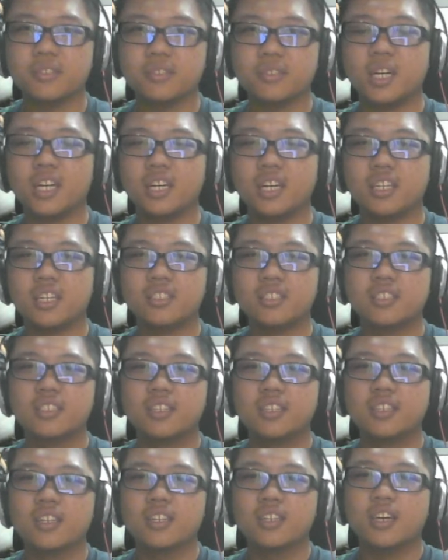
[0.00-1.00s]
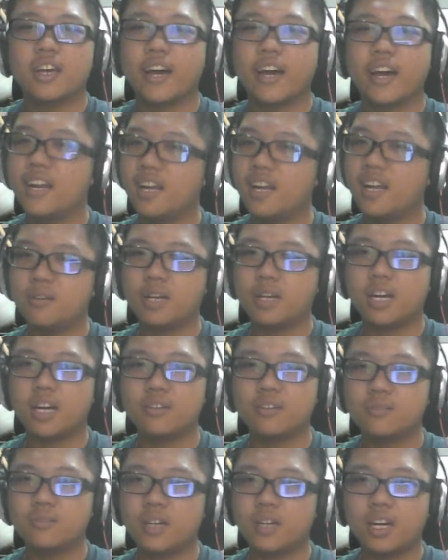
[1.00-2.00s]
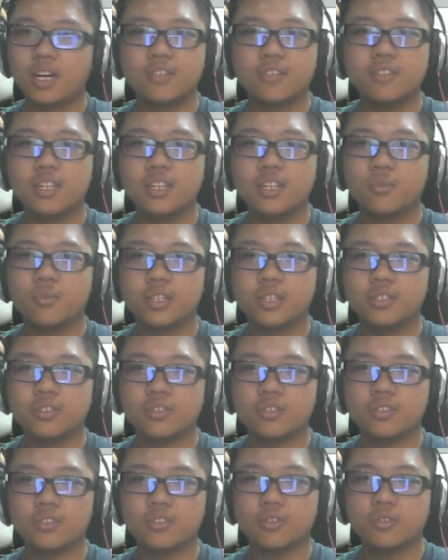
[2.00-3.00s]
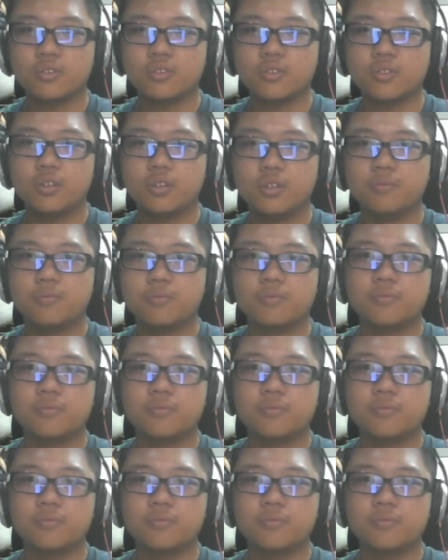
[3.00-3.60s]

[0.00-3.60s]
man. And I really want to know. Oh,